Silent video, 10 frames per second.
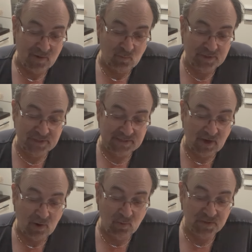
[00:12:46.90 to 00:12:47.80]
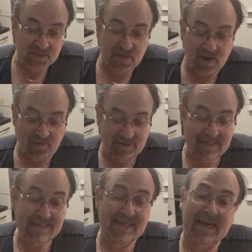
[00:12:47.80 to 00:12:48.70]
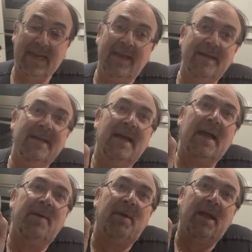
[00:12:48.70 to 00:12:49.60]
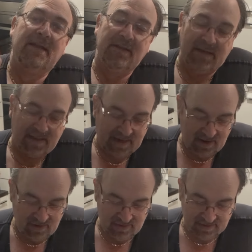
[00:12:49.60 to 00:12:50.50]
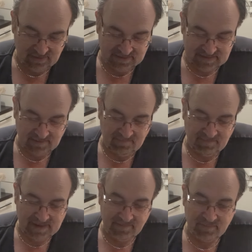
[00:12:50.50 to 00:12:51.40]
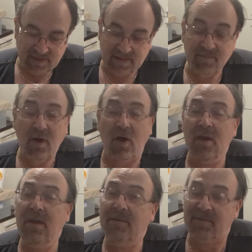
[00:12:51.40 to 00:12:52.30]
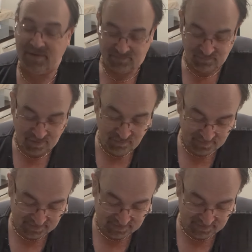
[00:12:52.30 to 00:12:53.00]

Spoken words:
which is whole Star Anise, and they are a nice little flavouring. They've got a lovely aroma